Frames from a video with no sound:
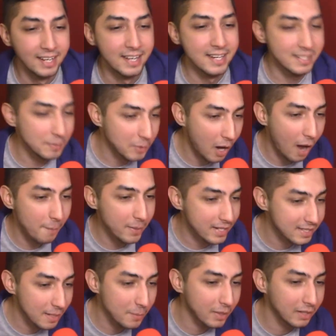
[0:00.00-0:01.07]
There's some
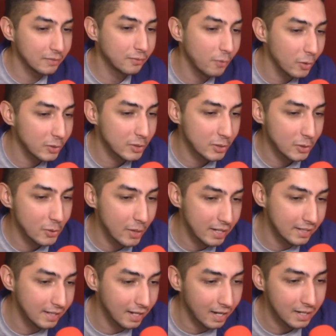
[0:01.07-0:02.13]
comics I'm looking forward to,
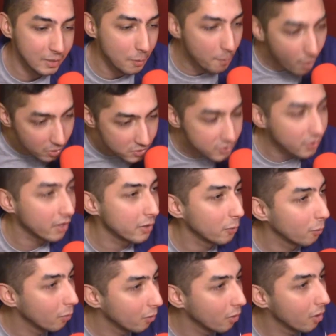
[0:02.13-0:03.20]
and Monster Hunter
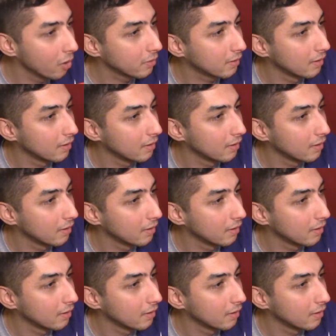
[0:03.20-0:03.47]
World.